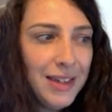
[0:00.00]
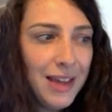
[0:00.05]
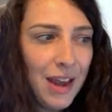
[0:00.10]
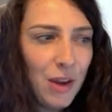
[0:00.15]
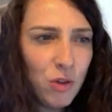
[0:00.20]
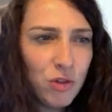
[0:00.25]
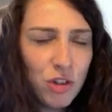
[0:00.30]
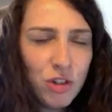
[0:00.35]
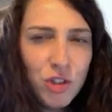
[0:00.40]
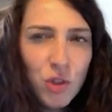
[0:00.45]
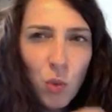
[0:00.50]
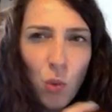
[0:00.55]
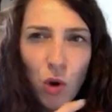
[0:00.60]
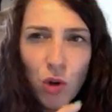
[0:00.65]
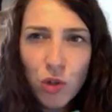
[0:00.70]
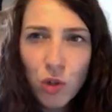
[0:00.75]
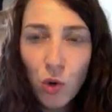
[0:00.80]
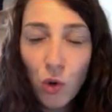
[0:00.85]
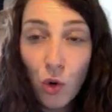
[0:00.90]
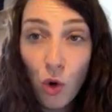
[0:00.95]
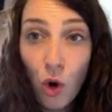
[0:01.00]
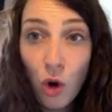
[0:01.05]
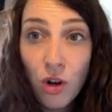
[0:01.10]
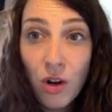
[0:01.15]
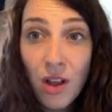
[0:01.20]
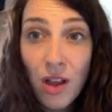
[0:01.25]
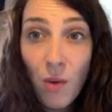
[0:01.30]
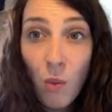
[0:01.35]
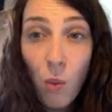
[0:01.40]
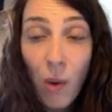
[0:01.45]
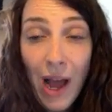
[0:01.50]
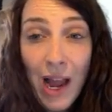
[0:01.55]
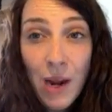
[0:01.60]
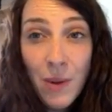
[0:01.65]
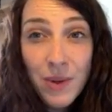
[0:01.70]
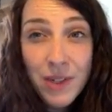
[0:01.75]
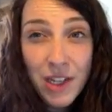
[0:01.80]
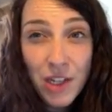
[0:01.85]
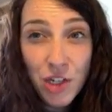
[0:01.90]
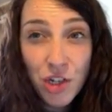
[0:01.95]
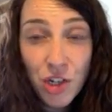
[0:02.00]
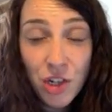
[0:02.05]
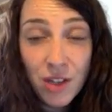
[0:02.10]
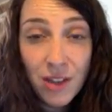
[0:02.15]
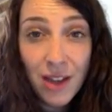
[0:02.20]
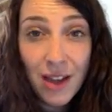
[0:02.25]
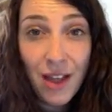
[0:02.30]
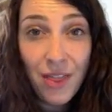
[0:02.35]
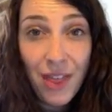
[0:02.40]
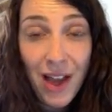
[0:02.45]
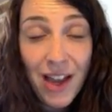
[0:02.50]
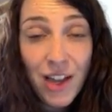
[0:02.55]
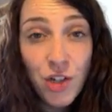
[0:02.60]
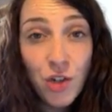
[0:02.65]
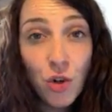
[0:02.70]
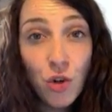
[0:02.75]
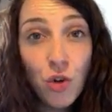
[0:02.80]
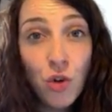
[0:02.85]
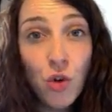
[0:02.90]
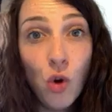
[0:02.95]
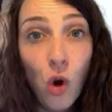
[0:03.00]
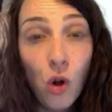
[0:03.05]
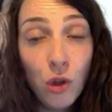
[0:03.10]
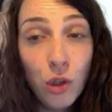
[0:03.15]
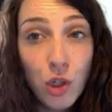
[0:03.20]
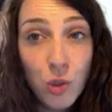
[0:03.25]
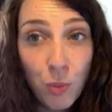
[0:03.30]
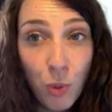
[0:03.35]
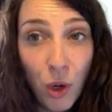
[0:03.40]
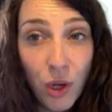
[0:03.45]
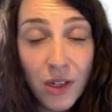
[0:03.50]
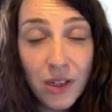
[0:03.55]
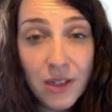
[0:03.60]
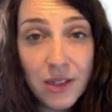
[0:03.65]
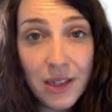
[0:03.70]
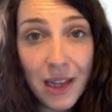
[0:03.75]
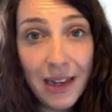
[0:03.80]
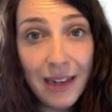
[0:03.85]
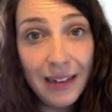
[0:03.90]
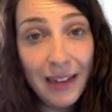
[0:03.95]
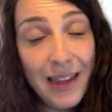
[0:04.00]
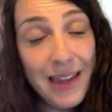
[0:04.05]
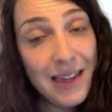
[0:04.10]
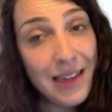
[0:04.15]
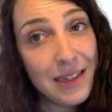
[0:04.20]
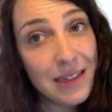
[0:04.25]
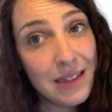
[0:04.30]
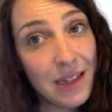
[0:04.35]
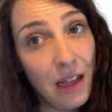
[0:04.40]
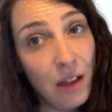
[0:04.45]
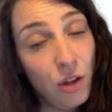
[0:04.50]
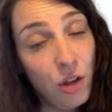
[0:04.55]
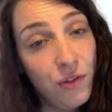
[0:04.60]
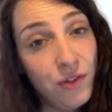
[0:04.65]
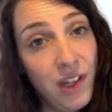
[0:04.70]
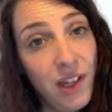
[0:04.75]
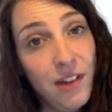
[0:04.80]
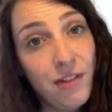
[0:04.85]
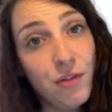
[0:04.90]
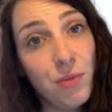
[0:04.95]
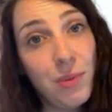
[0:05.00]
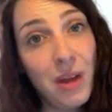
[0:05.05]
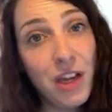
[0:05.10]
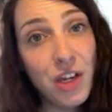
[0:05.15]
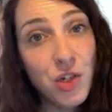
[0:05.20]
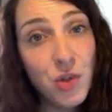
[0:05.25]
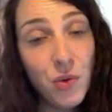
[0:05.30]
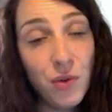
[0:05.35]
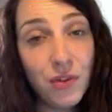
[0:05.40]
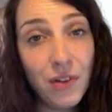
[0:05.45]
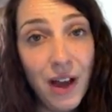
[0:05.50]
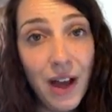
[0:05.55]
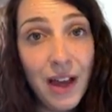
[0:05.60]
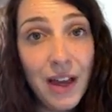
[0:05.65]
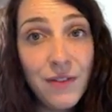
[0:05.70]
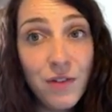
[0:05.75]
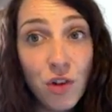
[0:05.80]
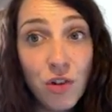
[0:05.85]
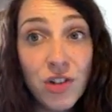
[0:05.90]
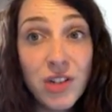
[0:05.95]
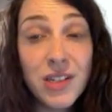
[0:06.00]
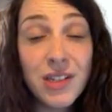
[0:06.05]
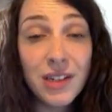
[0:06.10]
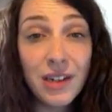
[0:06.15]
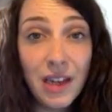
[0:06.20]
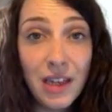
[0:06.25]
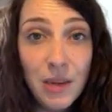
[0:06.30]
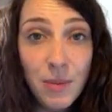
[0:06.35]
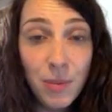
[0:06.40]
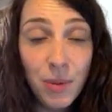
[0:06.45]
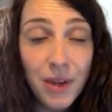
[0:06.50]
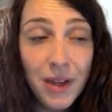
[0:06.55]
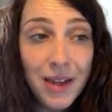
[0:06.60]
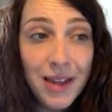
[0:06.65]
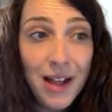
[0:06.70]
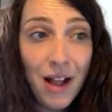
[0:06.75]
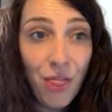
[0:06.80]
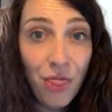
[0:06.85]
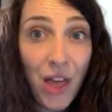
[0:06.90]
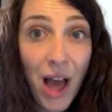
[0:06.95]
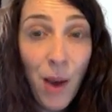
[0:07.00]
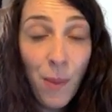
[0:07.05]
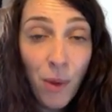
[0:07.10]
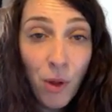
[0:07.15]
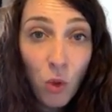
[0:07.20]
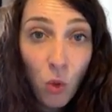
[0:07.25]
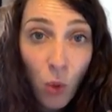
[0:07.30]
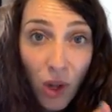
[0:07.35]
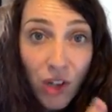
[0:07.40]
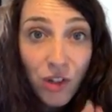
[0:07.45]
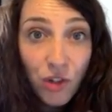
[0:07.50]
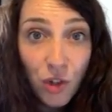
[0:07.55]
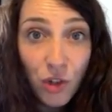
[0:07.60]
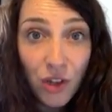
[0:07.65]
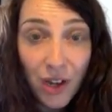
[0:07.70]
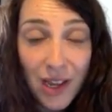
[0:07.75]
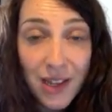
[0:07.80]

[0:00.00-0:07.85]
And it goes on to what's going on. Why are we teaching you that? That is your knowledge points. And like a skill you've taken from National 5, your describe, that will go into your